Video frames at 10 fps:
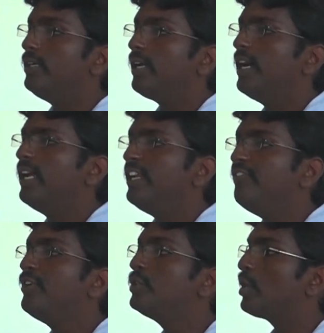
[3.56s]
it, in
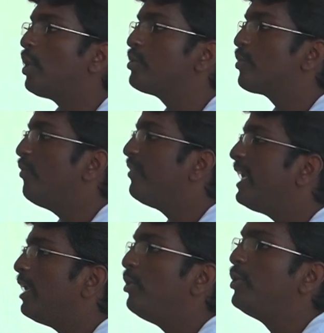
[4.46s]
future also we
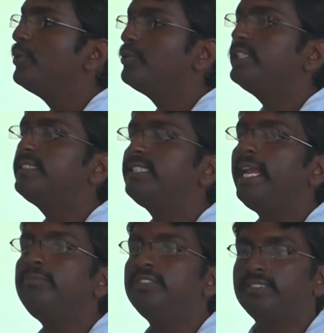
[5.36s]
can able to use the
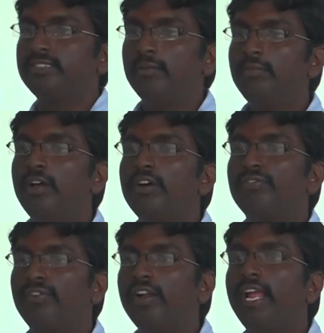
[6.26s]
same system
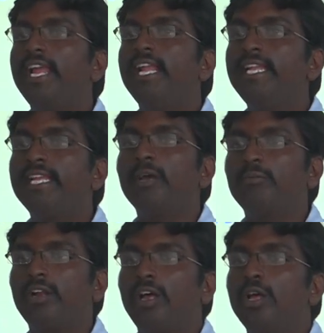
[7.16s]
for any
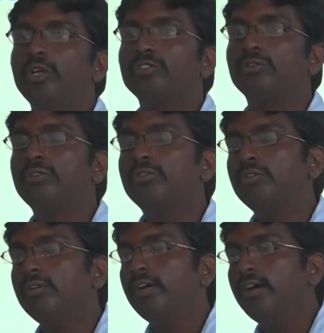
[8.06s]
camera. So
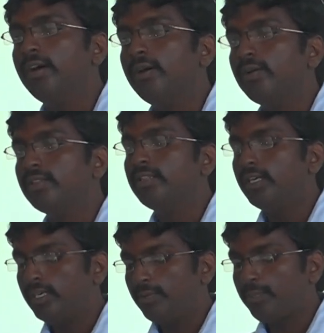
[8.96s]

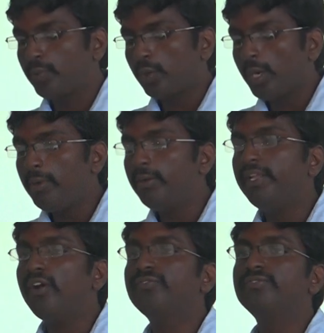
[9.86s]
the programmability
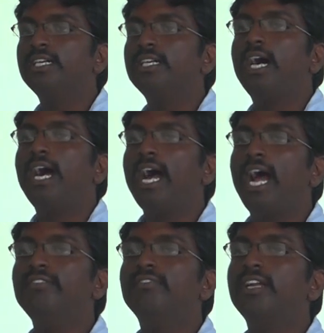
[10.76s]
of the
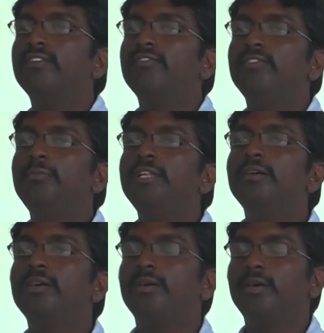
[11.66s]
hardware will be the
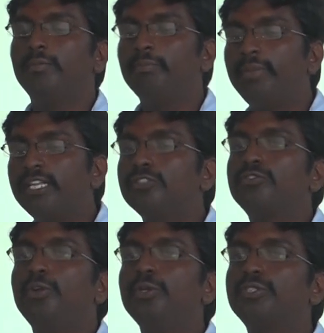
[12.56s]
better
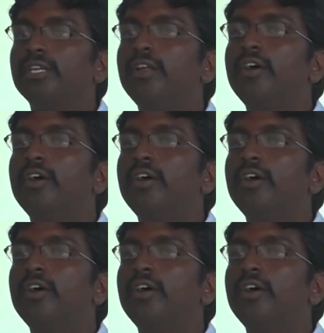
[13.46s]
solution